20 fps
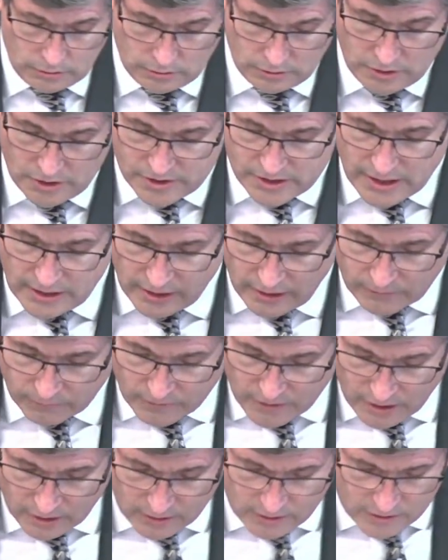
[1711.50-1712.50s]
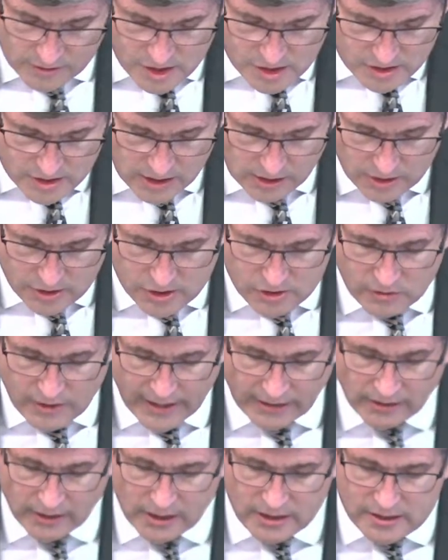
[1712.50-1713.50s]
You see the, the, you see the
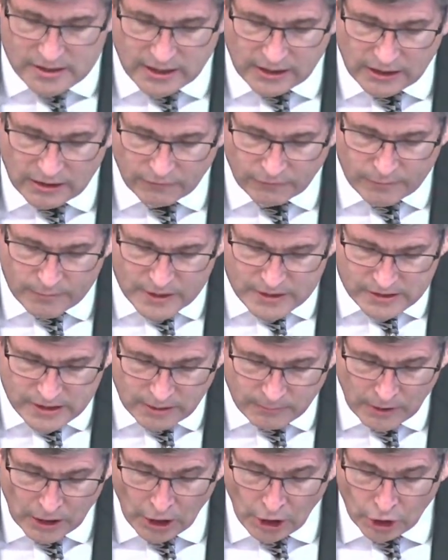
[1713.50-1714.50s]
strength that he's getting from this hymn?